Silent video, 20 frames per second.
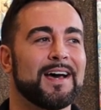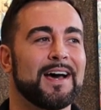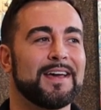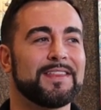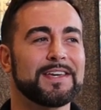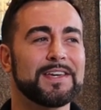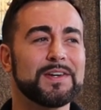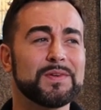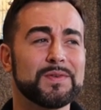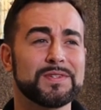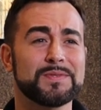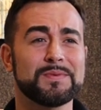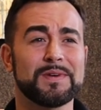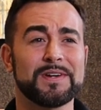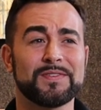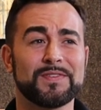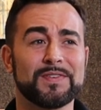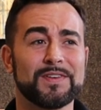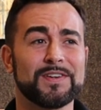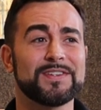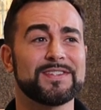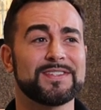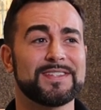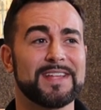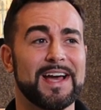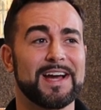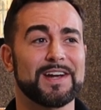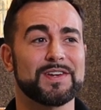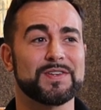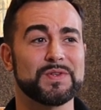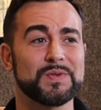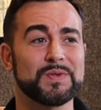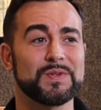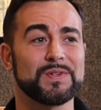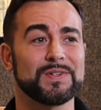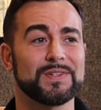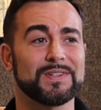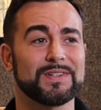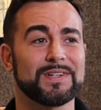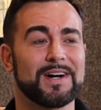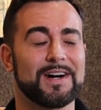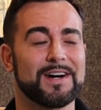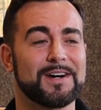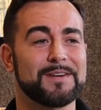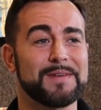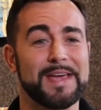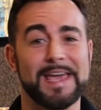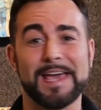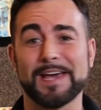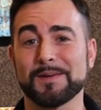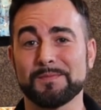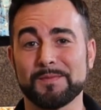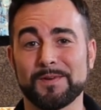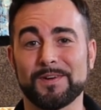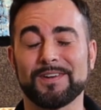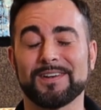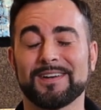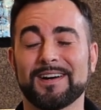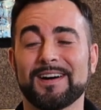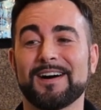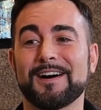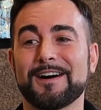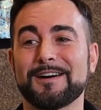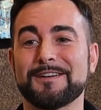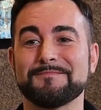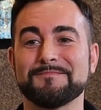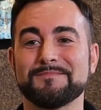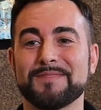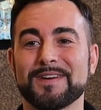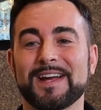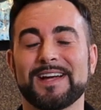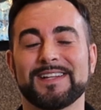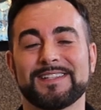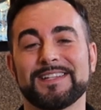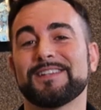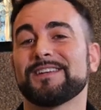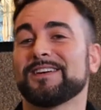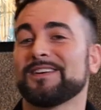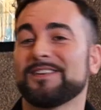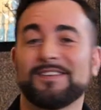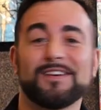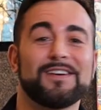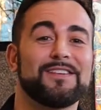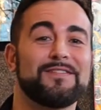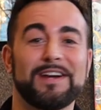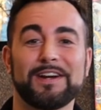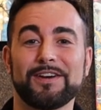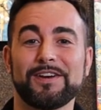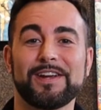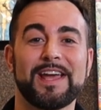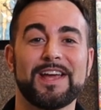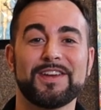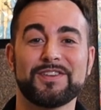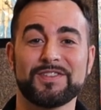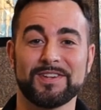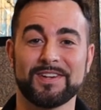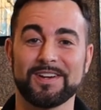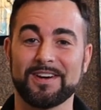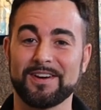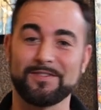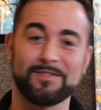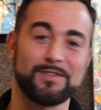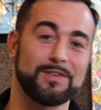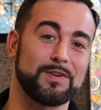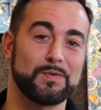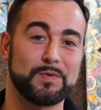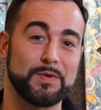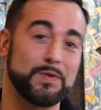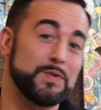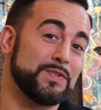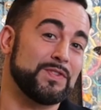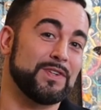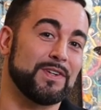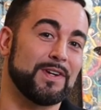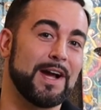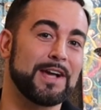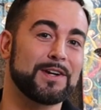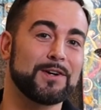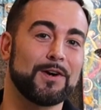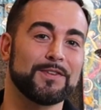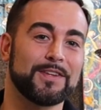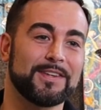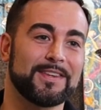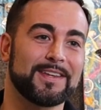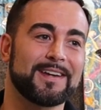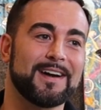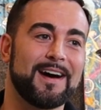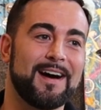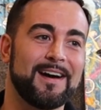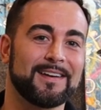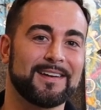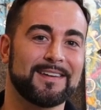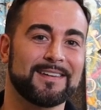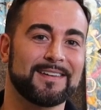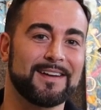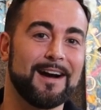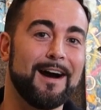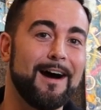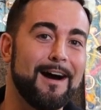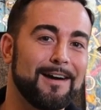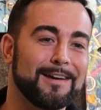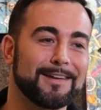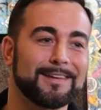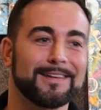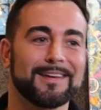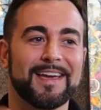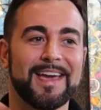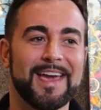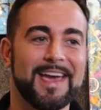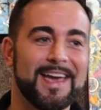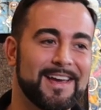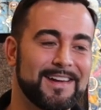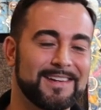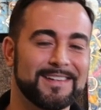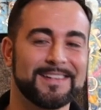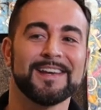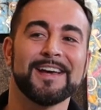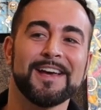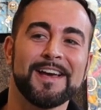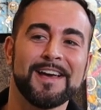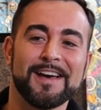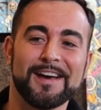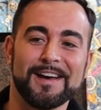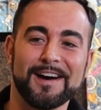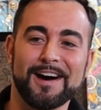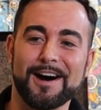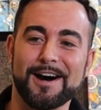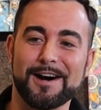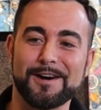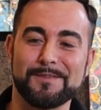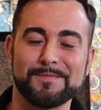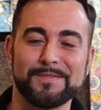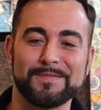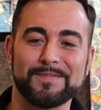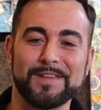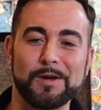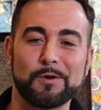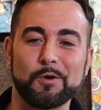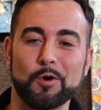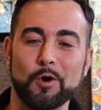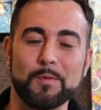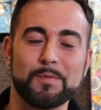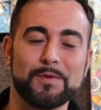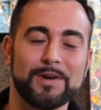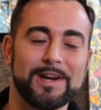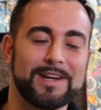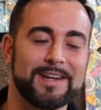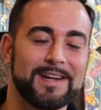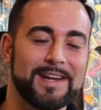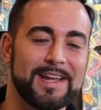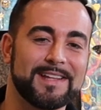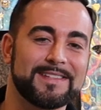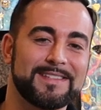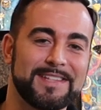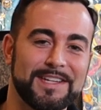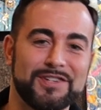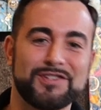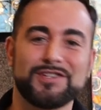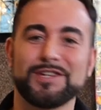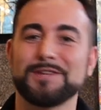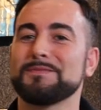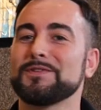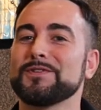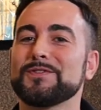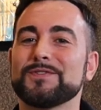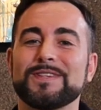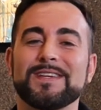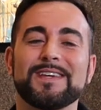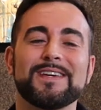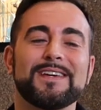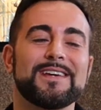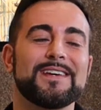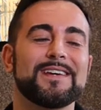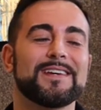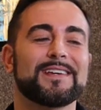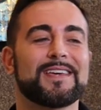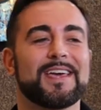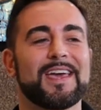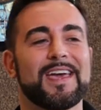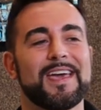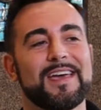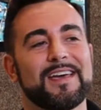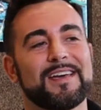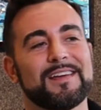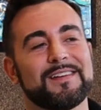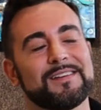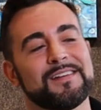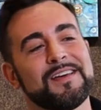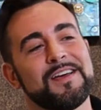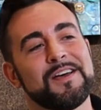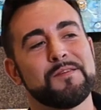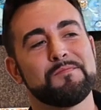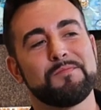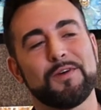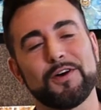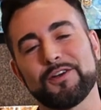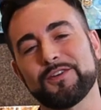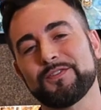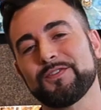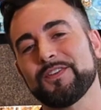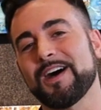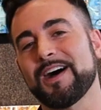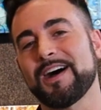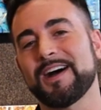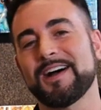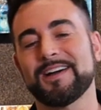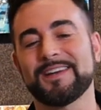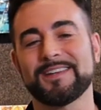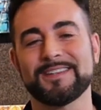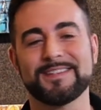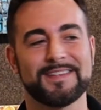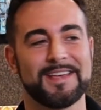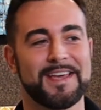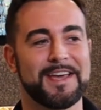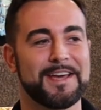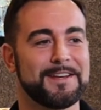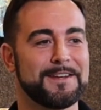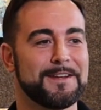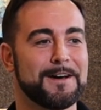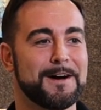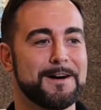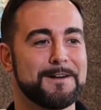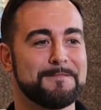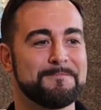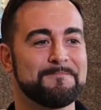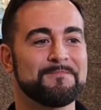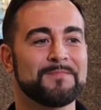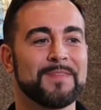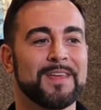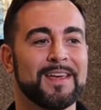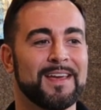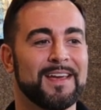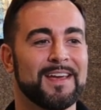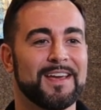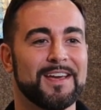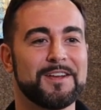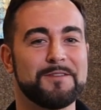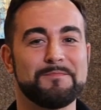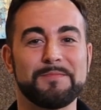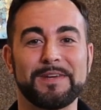I think it was my first actual animal, but I did a variation of a rooster. I called it the conch cock, and incorporated antique sheet music and butterflies, and it